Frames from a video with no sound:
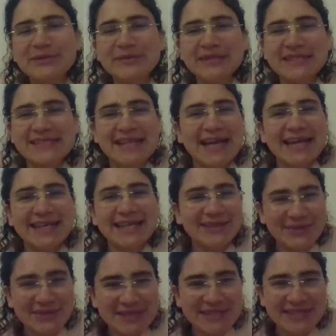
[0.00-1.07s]
are we
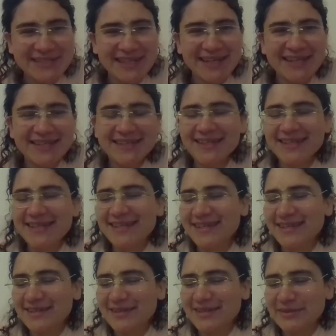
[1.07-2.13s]
saying Krishna?
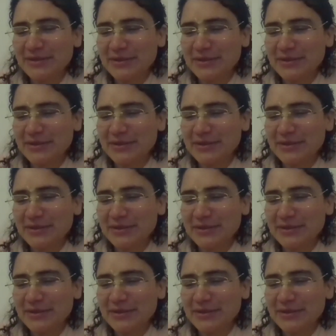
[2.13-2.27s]
You know,